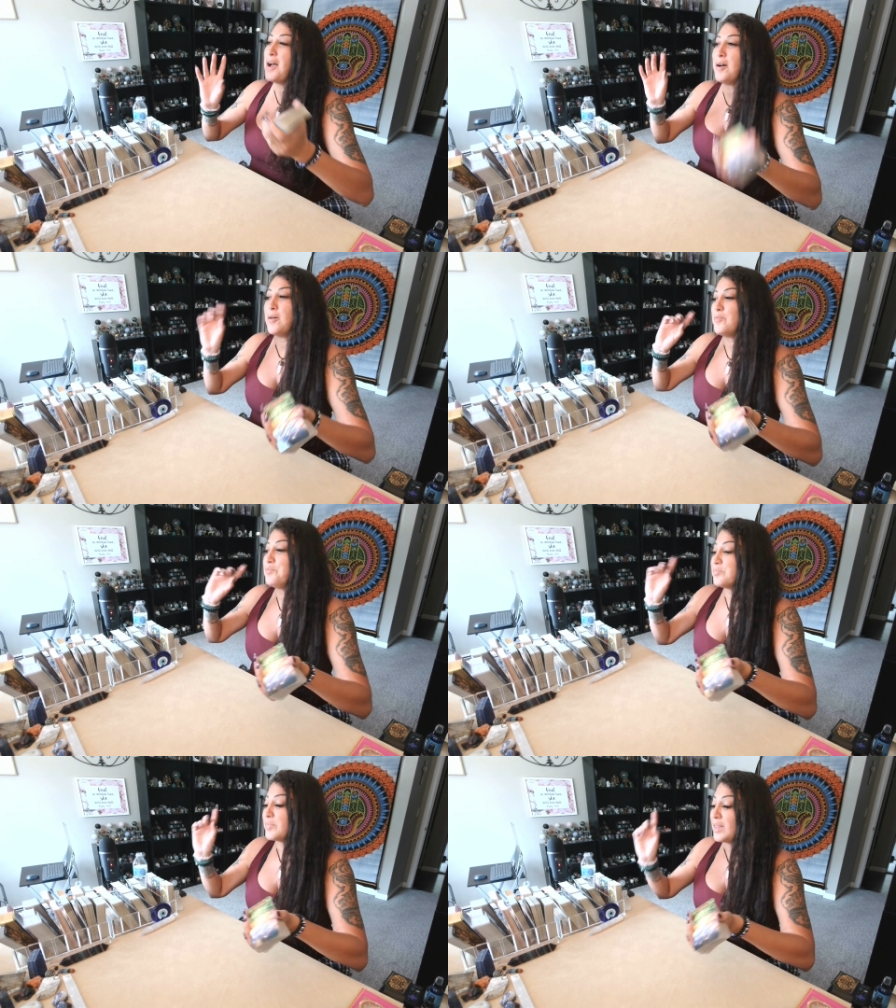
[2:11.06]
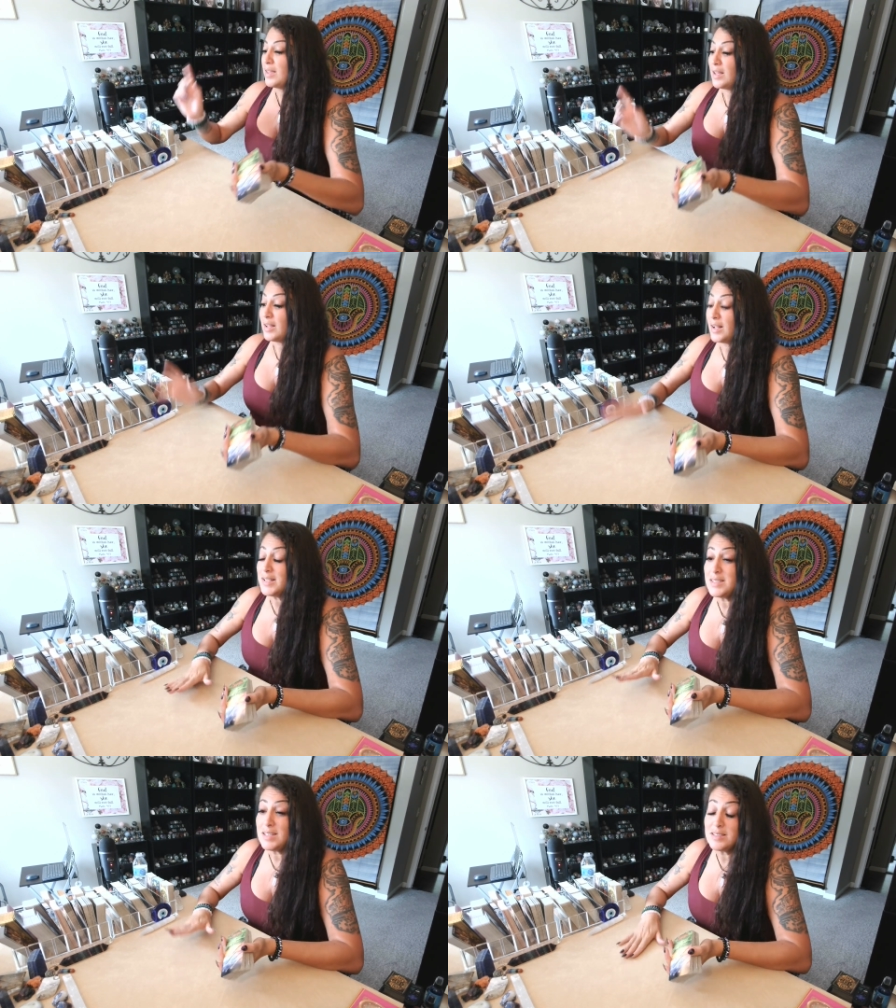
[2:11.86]
um,
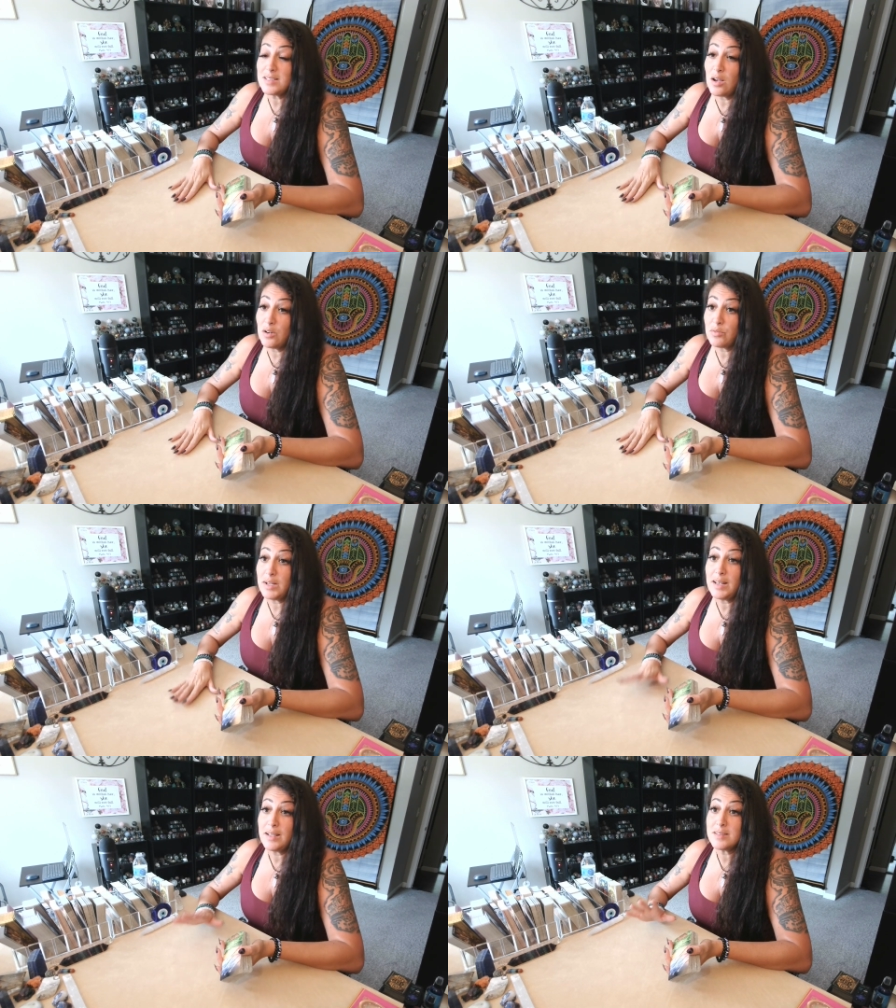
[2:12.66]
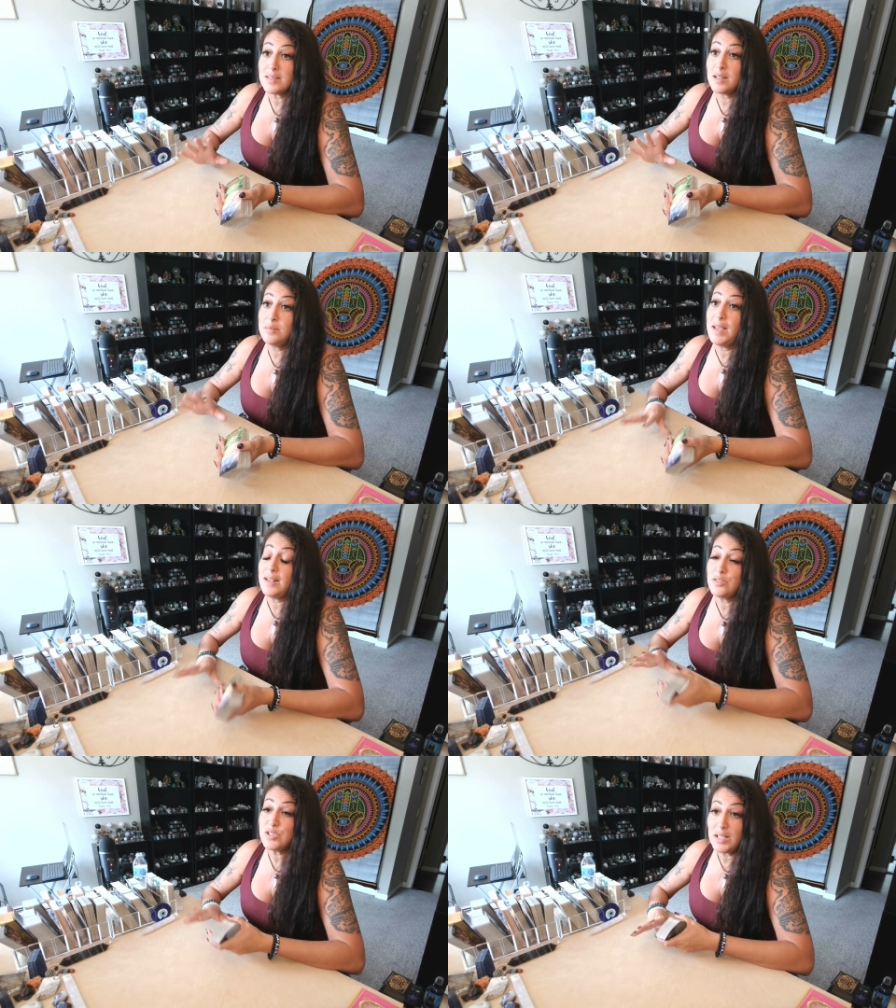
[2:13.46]
guys these uh, readings could be
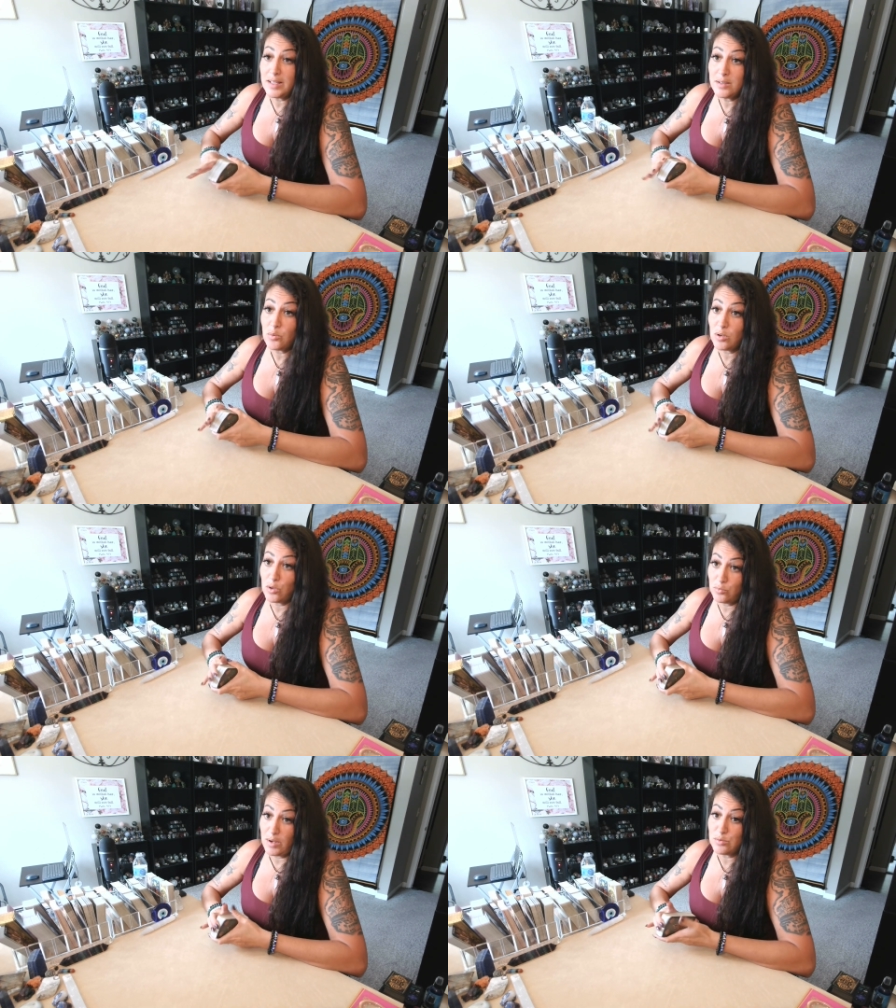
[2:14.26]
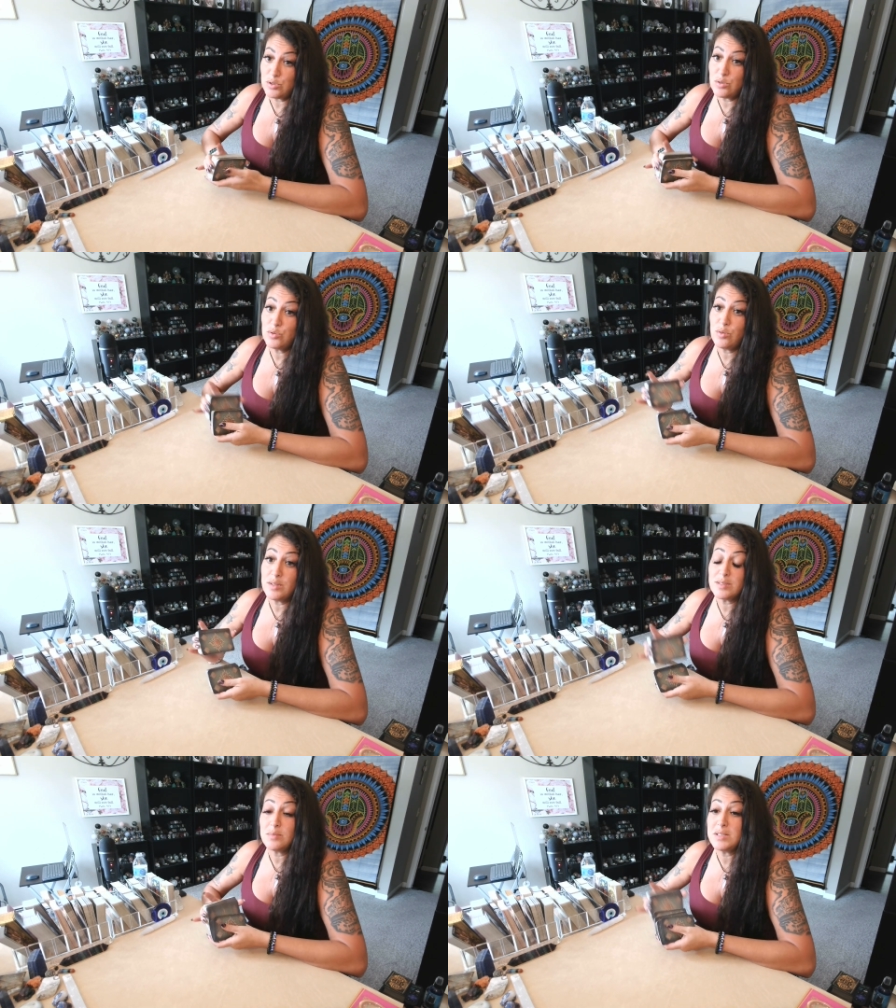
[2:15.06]
energy in or around you so
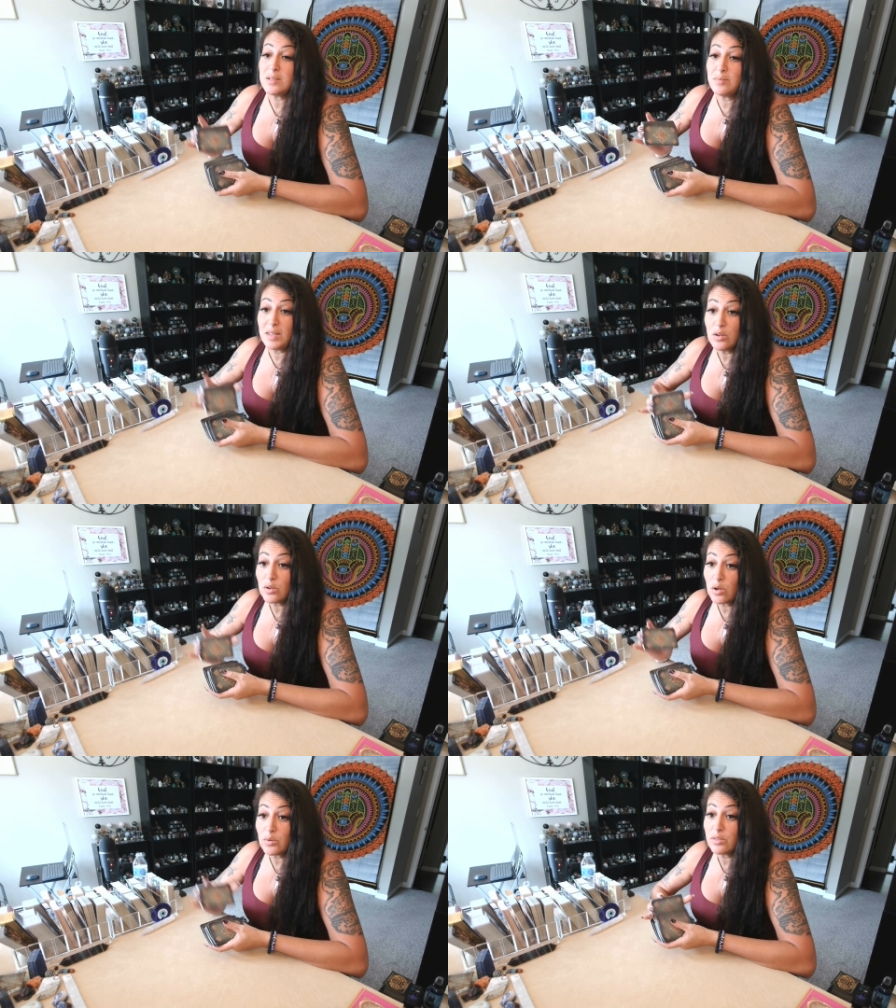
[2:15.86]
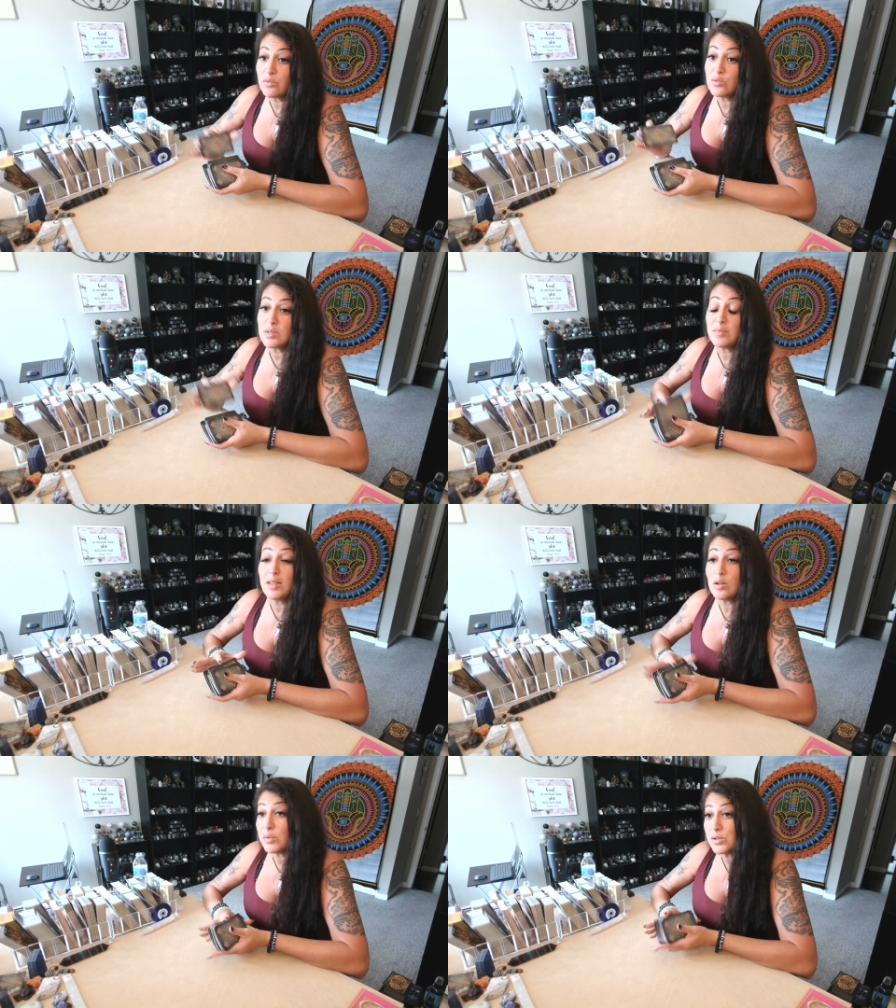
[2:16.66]
this could be something you're going through
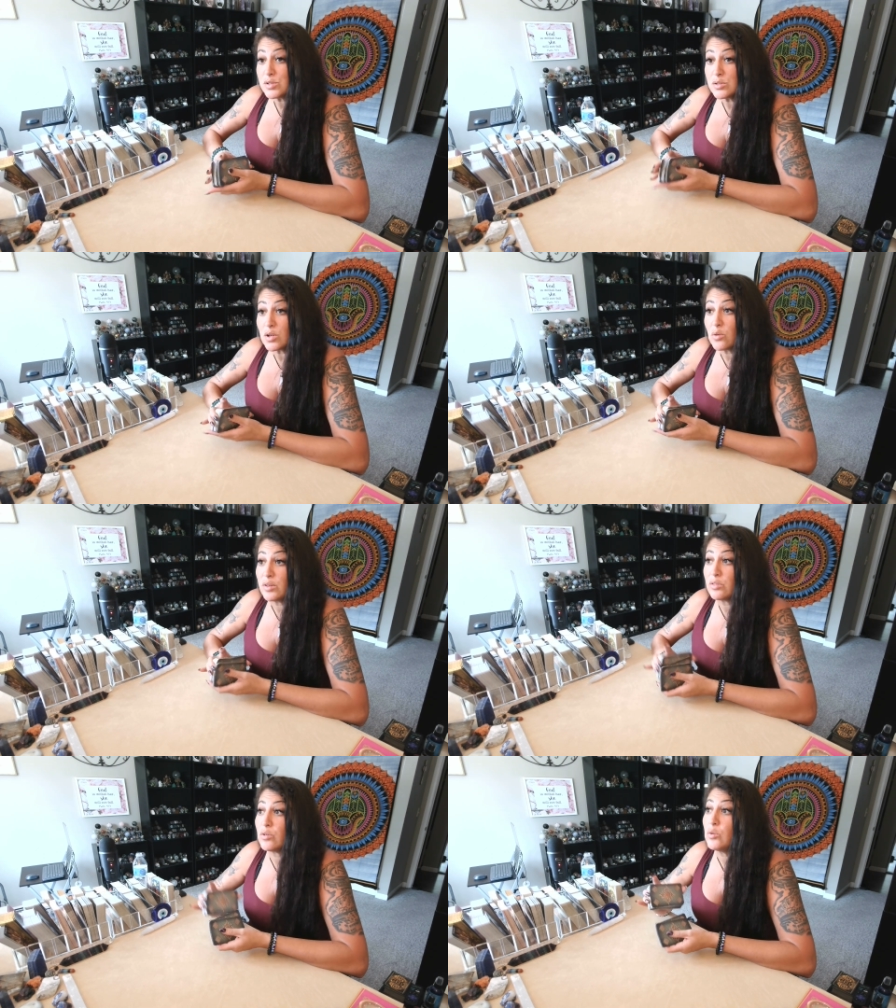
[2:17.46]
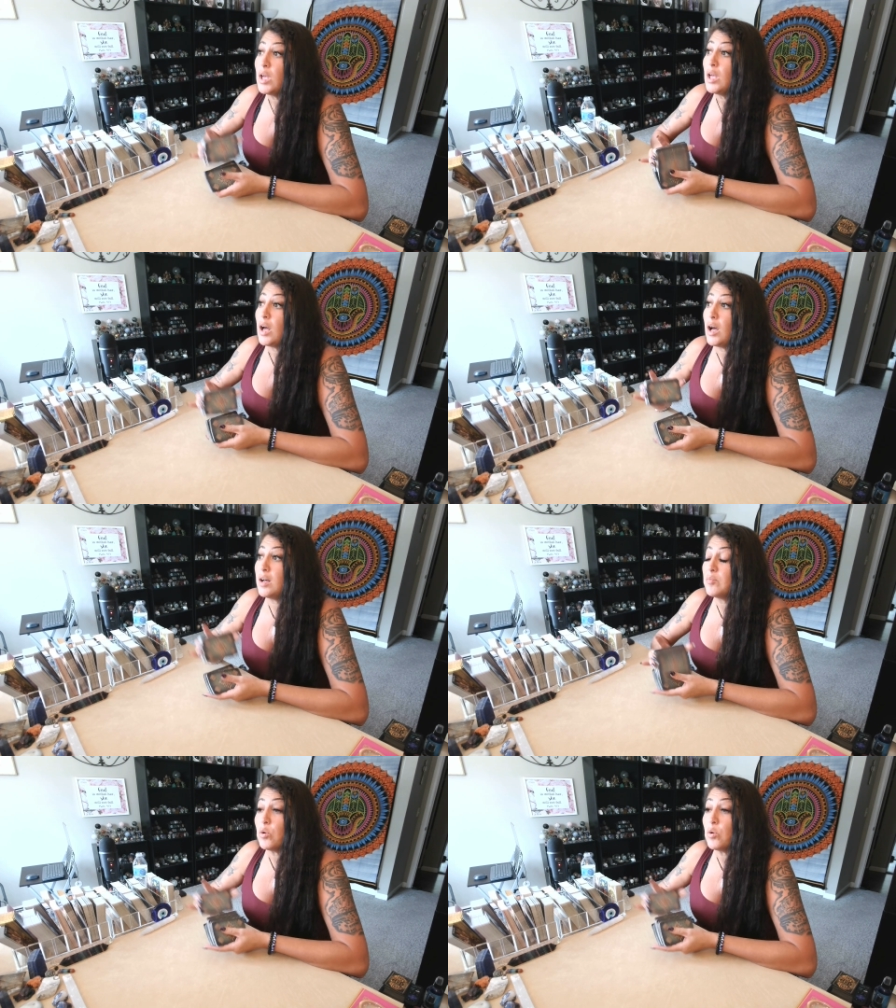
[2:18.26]
something your person's going through um,